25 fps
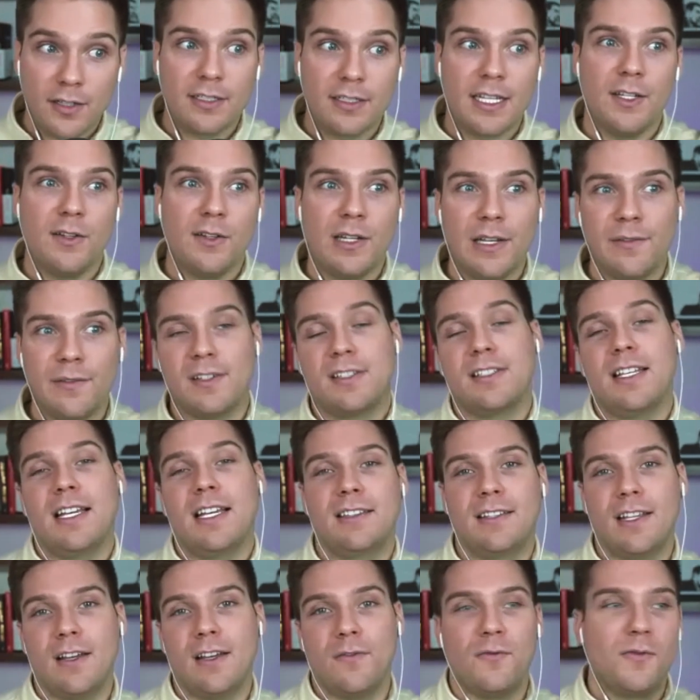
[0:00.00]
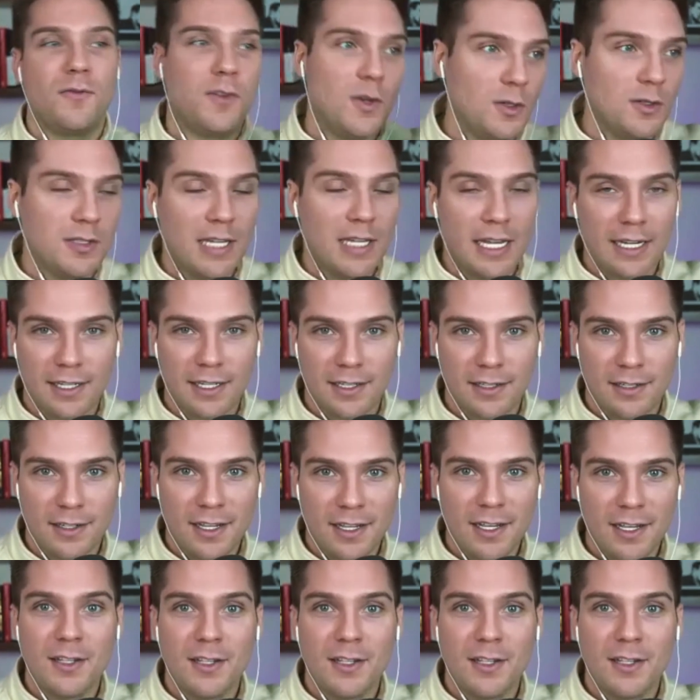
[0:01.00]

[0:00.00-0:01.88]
can you give us like the few second